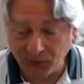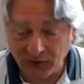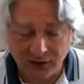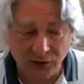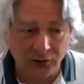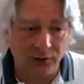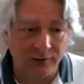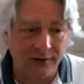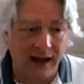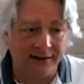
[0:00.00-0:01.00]
who
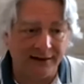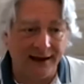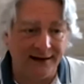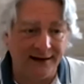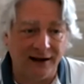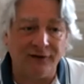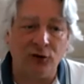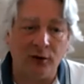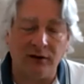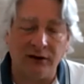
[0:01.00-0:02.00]
got the idea for
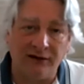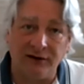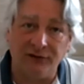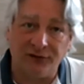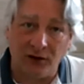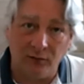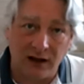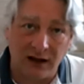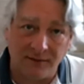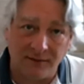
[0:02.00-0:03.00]
Beloved from
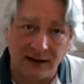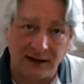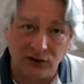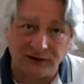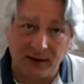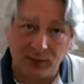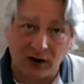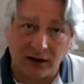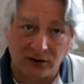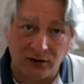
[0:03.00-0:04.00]
a newspaper
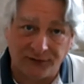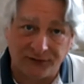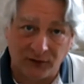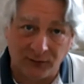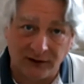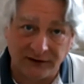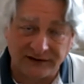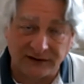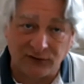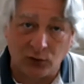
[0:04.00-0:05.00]
article from the
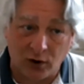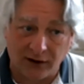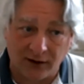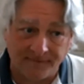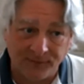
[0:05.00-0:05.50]
Civil War era.